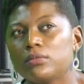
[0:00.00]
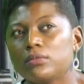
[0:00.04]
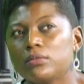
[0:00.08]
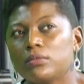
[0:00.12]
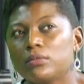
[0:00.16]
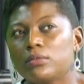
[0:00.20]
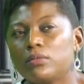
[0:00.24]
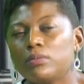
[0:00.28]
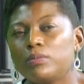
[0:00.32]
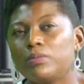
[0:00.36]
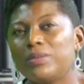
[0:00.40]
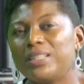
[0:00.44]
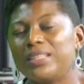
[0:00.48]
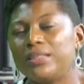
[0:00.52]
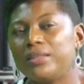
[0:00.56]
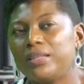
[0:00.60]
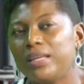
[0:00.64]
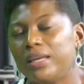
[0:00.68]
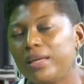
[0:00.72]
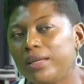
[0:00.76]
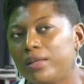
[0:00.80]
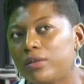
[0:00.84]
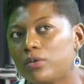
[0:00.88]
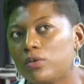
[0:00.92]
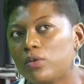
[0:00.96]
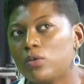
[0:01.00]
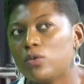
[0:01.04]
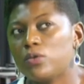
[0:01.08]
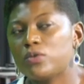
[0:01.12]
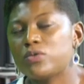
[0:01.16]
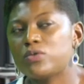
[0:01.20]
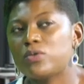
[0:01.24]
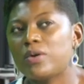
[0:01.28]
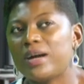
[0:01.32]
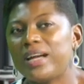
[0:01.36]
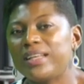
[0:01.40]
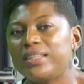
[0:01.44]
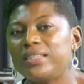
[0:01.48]
But then
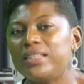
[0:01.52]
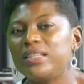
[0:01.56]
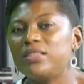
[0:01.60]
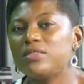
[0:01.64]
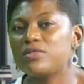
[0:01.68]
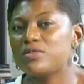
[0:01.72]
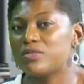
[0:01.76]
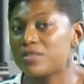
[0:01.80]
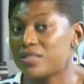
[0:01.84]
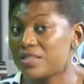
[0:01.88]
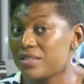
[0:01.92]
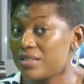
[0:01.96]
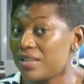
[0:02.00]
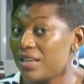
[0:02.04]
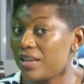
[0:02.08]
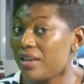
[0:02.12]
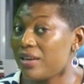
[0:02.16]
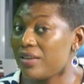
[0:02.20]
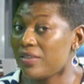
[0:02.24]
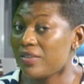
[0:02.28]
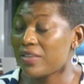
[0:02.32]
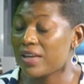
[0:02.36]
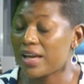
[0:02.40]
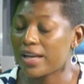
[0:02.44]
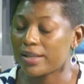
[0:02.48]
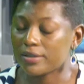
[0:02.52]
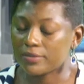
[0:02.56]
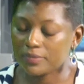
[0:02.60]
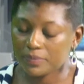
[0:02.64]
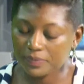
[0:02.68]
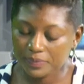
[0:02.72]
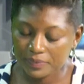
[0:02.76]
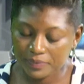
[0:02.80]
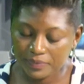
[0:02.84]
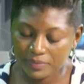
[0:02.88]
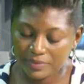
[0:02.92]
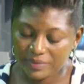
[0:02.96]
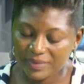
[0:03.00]
also I need to say that
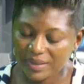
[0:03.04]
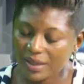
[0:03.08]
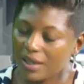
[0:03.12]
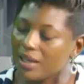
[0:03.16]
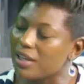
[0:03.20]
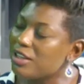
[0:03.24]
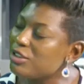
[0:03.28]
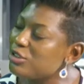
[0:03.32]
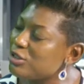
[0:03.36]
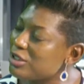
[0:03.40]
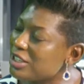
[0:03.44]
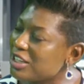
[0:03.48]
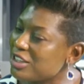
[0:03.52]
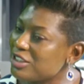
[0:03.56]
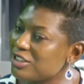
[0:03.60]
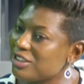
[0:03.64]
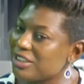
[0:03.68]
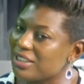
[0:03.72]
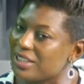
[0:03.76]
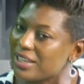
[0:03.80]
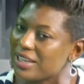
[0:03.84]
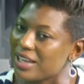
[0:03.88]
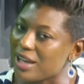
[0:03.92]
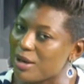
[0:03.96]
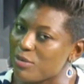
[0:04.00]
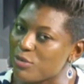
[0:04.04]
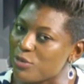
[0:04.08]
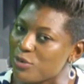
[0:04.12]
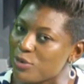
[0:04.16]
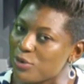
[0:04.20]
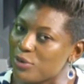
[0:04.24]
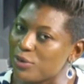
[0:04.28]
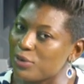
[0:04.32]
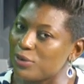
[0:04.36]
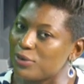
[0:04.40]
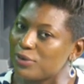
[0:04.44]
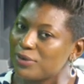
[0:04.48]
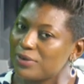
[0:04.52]
education in
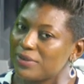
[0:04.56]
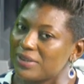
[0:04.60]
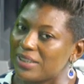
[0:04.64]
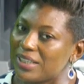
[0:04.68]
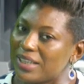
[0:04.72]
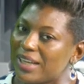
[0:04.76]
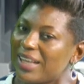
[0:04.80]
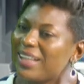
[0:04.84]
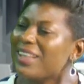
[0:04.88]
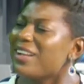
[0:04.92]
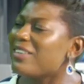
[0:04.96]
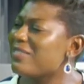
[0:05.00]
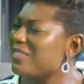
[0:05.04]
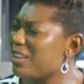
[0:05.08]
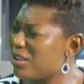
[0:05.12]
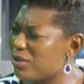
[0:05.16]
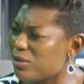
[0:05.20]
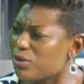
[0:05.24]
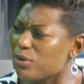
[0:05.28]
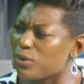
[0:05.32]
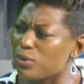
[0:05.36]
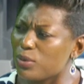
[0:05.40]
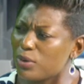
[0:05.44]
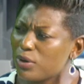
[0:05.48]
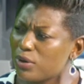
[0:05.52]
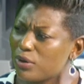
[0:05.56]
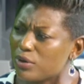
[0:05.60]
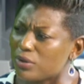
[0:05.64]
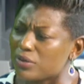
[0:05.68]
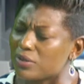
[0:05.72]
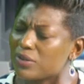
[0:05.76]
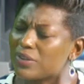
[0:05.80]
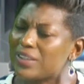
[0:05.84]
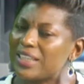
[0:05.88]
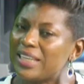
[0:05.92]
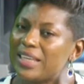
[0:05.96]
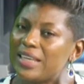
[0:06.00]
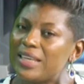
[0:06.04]
Cameroon and around the world
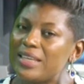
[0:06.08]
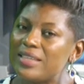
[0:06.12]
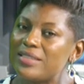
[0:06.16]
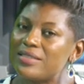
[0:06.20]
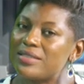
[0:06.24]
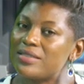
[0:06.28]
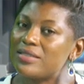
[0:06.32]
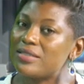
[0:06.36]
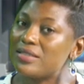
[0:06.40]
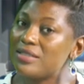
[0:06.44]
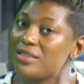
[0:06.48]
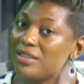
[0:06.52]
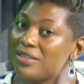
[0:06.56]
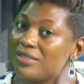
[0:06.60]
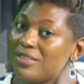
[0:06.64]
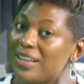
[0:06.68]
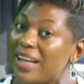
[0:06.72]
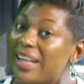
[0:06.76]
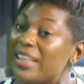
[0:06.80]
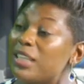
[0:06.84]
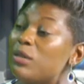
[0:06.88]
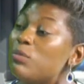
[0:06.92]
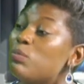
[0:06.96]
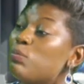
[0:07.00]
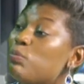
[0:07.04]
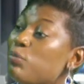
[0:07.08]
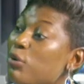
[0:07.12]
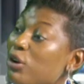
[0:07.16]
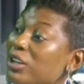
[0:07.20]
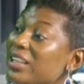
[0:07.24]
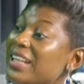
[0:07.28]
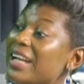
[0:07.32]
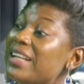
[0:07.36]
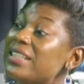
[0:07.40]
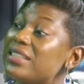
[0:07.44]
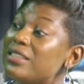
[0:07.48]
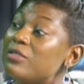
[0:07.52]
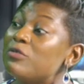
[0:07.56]
is still an
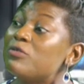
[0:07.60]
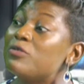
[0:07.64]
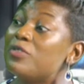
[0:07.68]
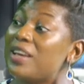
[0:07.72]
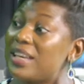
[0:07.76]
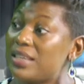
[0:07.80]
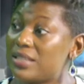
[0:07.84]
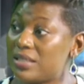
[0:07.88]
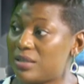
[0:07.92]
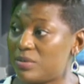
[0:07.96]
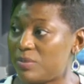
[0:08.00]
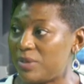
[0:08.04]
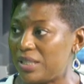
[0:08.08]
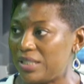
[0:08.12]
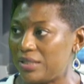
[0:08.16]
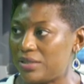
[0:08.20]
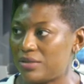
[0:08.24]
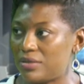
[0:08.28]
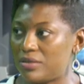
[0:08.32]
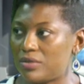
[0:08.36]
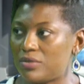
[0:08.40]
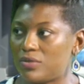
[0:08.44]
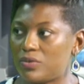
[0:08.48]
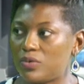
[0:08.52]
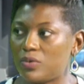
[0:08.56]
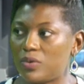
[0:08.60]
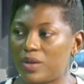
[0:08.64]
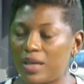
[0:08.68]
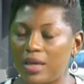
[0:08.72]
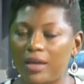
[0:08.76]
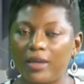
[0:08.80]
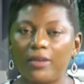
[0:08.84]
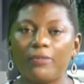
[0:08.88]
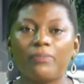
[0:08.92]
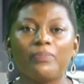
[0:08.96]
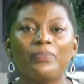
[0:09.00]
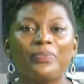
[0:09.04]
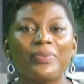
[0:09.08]
important investment,
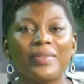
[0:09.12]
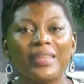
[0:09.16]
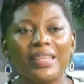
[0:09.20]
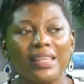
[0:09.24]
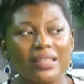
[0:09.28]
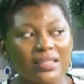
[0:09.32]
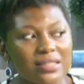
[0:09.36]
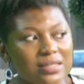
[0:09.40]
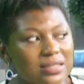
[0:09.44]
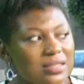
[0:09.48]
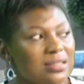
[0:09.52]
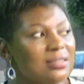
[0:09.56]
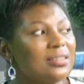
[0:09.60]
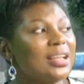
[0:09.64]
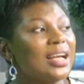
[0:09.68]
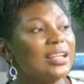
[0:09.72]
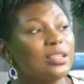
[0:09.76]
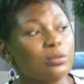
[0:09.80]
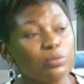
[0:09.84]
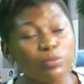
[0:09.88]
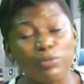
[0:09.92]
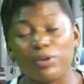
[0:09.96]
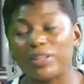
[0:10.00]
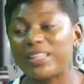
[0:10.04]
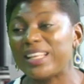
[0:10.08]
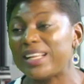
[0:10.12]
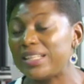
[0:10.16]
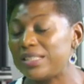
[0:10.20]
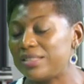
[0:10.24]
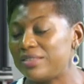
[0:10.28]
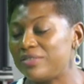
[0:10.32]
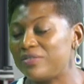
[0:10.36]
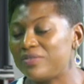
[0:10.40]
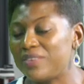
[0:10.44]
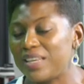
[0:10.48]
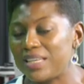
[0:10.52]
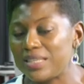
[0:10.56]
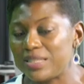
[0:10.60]
okay? It's still an important
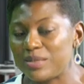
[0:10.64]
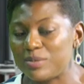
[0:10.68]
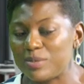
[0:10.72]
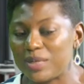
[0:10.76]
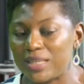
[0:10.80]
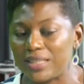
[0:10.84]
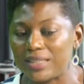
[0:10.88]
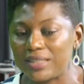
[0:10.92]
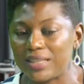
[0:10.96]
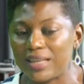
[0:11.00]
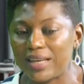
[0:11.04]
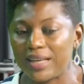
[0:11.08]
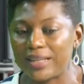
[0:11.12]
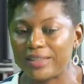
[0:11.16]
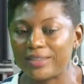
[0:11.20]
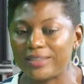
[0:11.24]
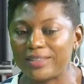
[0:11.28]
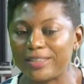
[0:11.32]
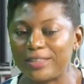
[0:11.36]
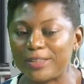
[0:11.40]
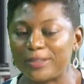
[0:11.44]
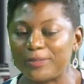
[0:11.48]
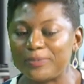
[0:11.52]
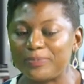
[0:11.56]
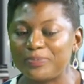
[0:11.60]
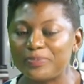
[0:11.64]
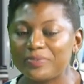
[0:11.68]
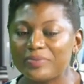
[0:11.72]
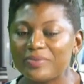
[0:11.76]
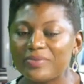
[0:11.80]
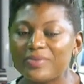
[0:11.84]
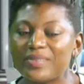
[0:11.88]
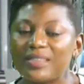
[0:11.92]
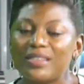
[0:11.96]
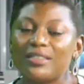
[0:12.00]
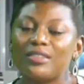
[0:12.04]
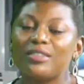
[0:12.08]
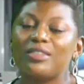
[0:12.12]
investment, and
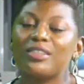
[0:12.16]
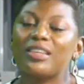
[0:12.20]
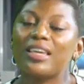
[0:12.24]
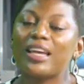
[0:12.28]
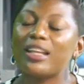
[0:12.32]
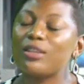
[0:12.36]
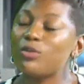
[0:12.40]
to get